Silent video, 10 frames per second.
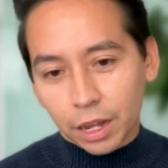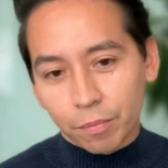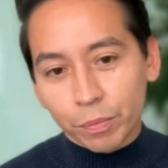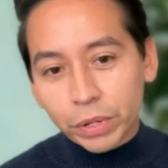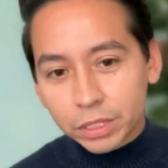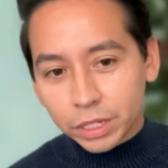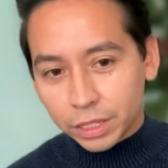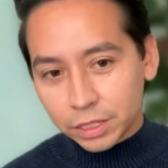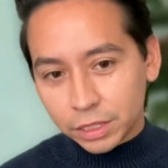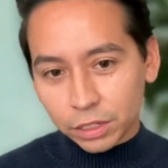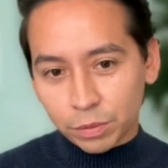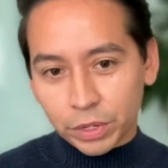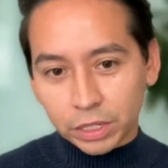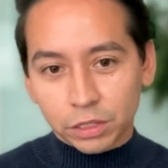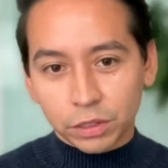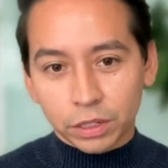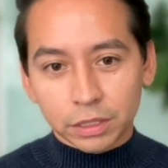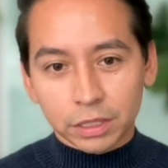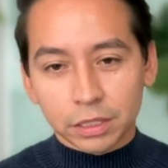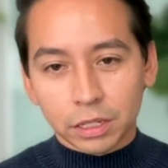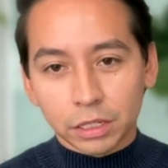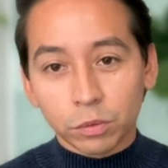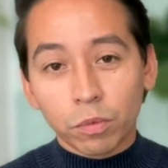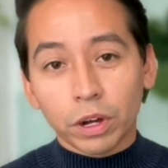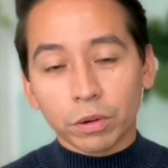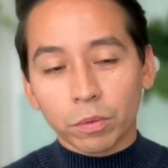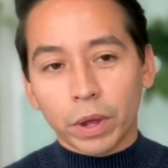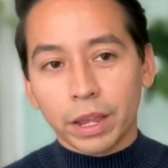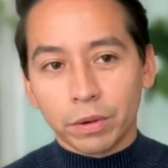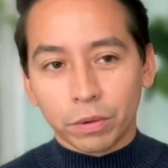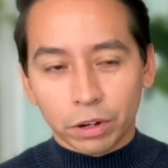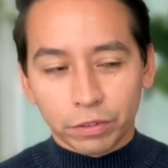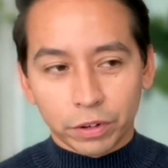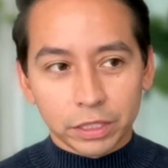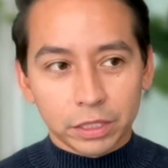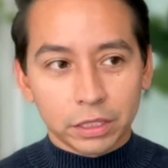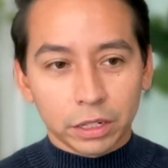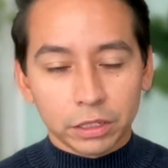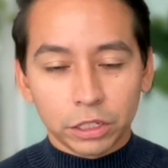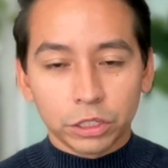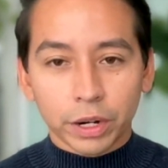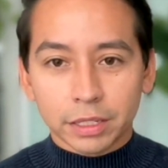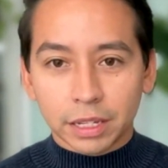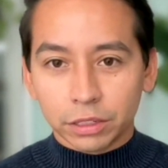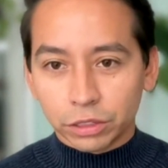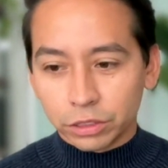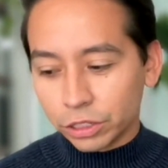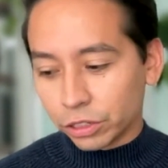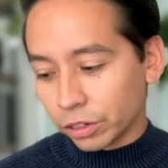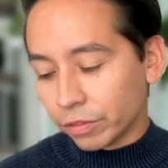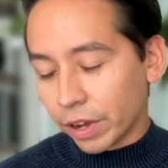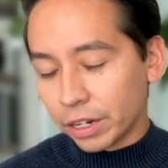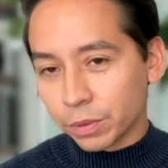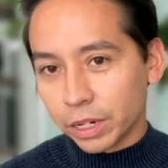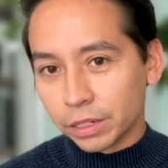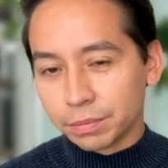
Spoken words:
building these skills amongst students is one way in order for us to start to address that digital divide as well.